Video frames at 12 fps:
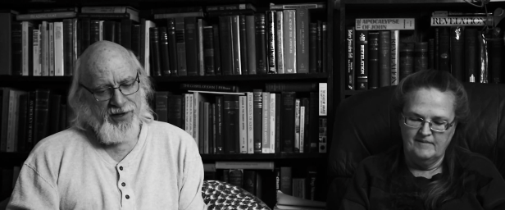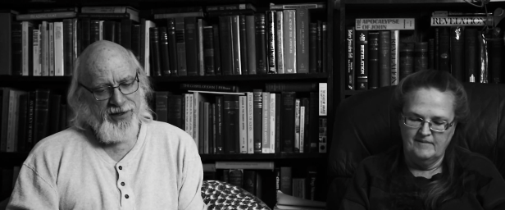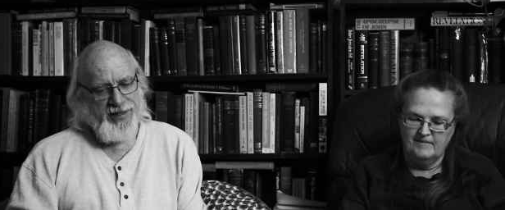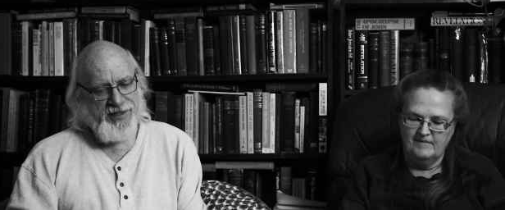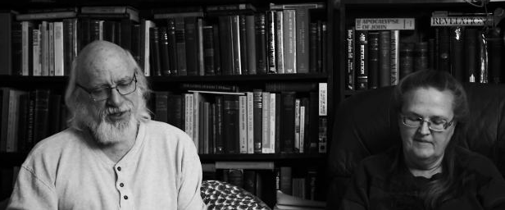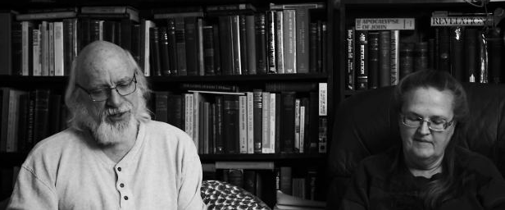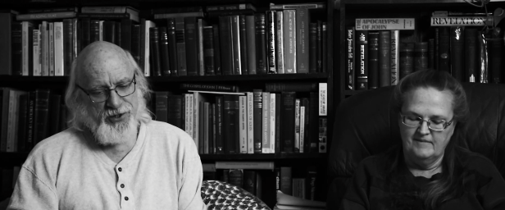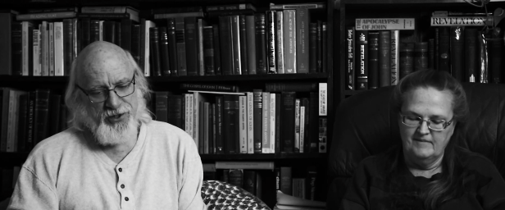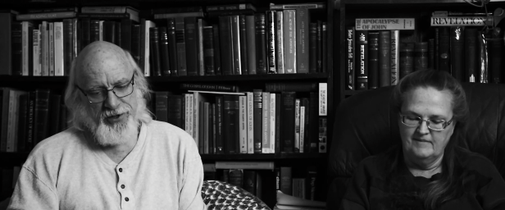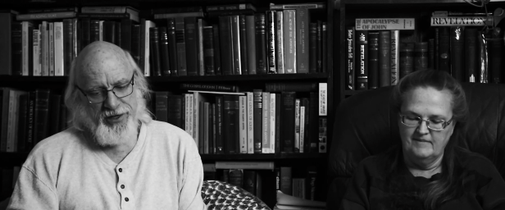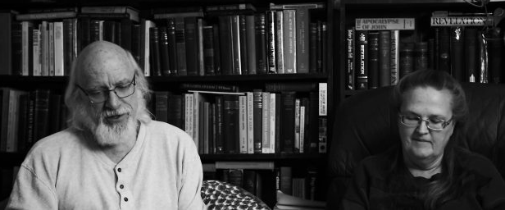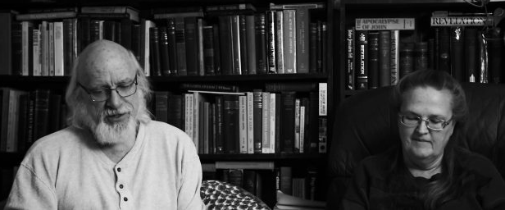Speaker 1: Less than
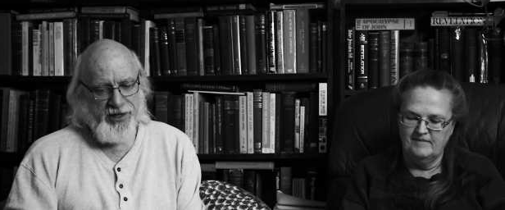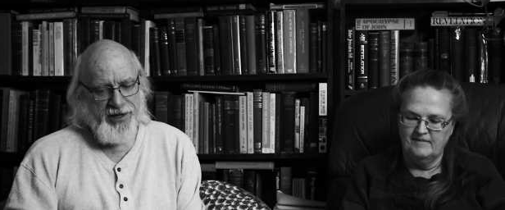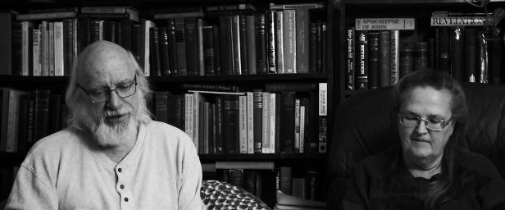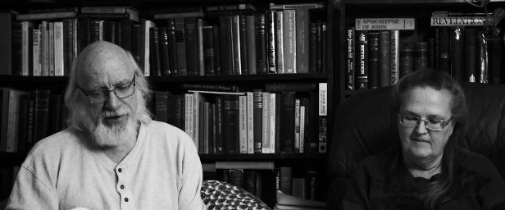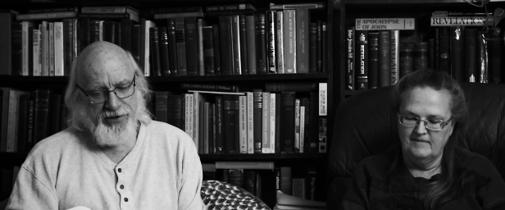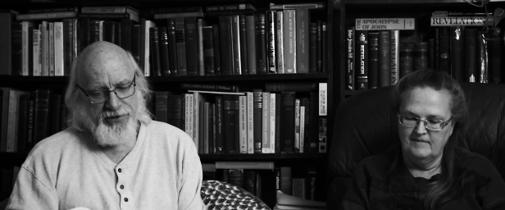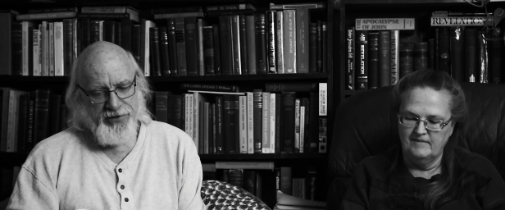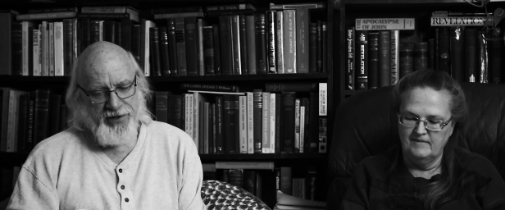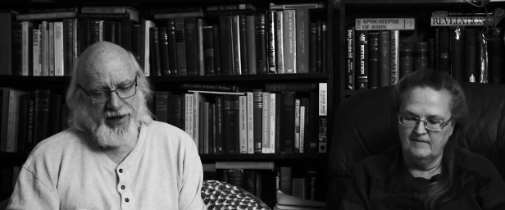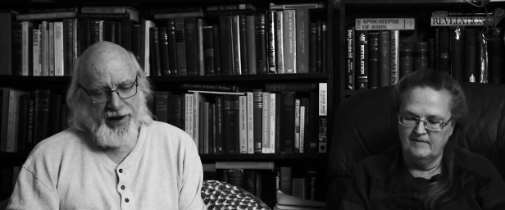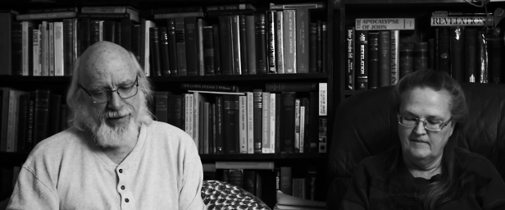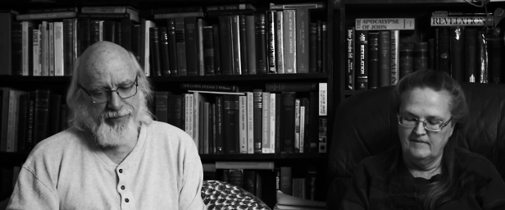2 years later,
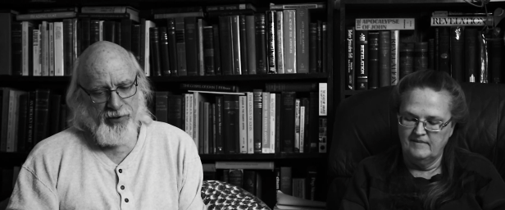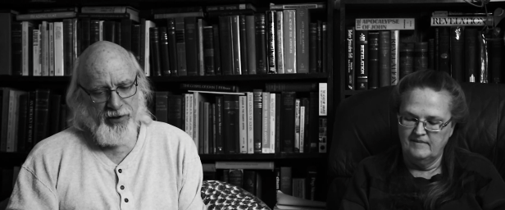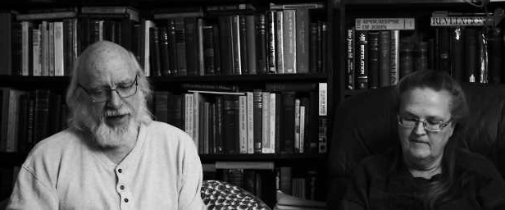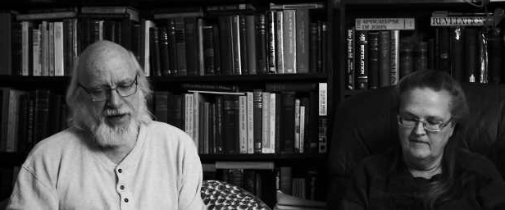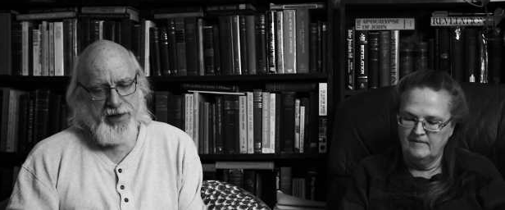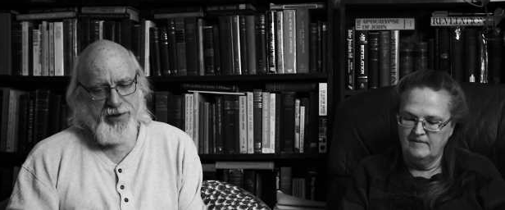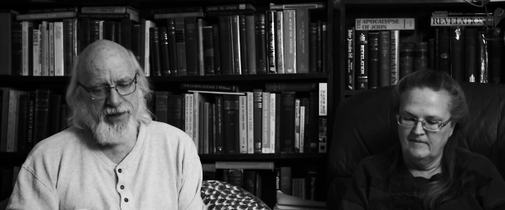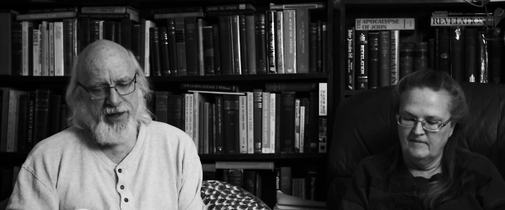the April 8,